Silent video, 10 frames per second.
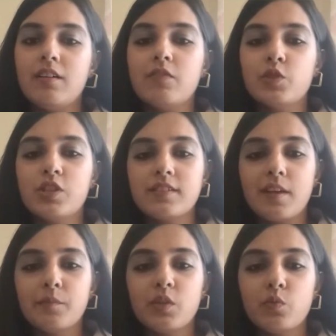which are
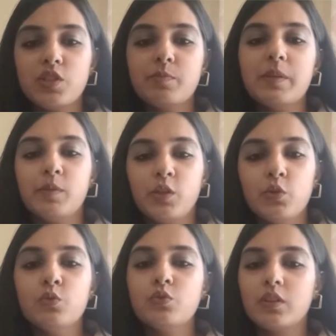something which people
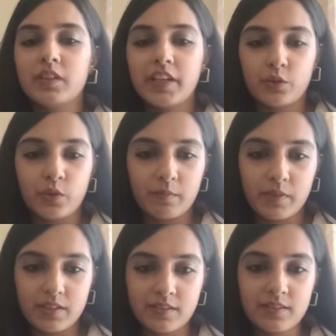use on a day-to-day
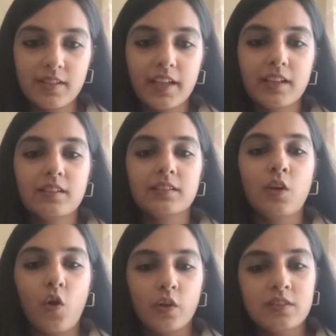basis. Like
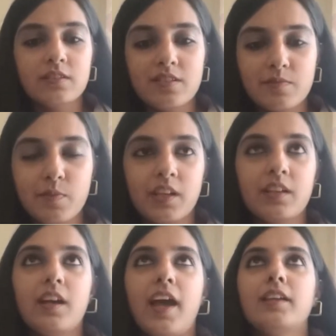the audience is
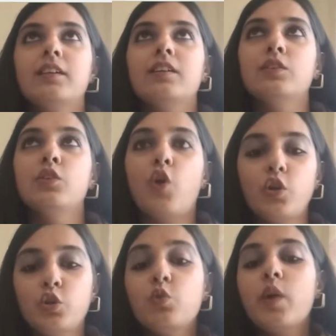big and
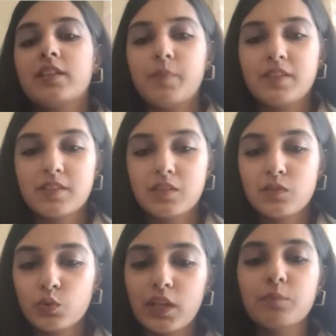not too
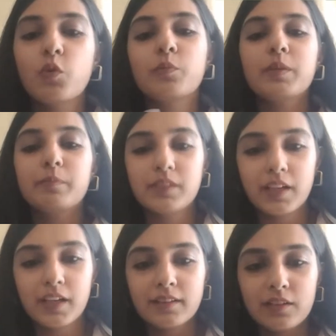expensive, so that more people
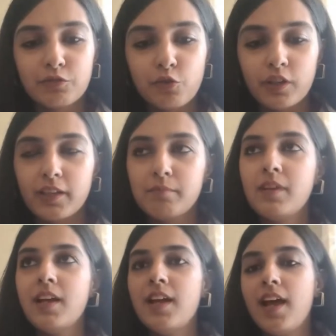can afford
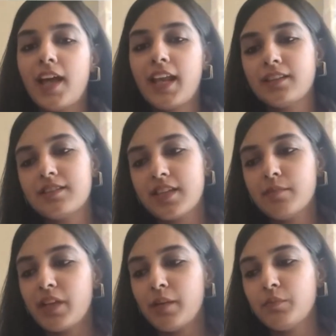them. And at the
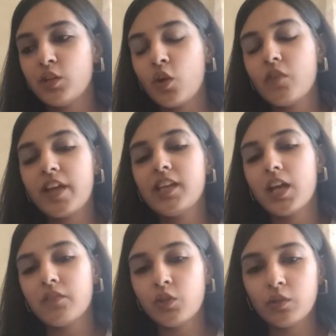same time, they're not very
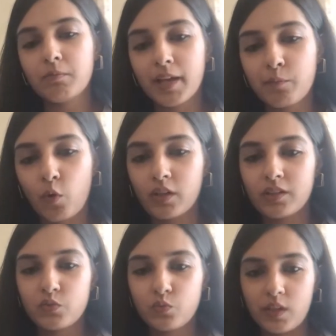heavy on my
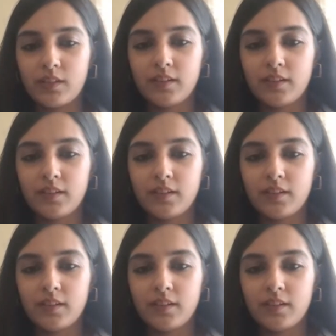pocket as well.